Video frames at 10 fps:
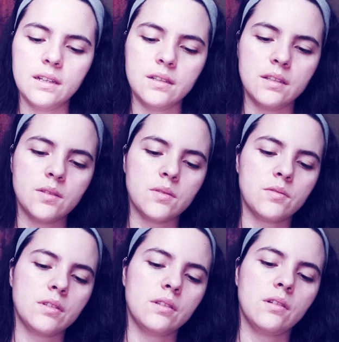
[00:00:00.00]
This one's
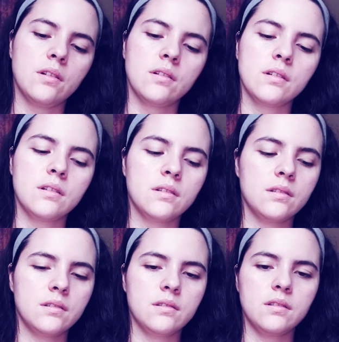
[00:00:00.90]
really long.
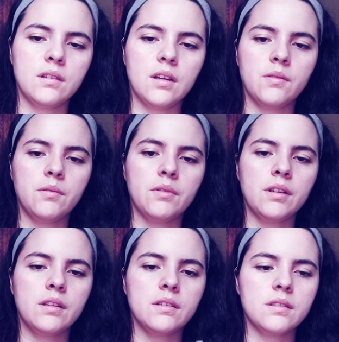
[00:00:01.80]
How do I
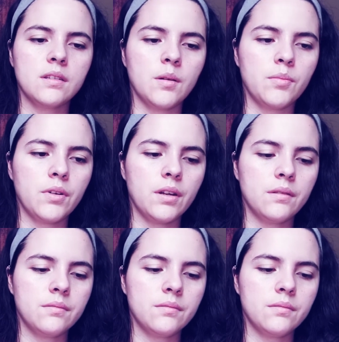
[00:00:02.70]
read this upright?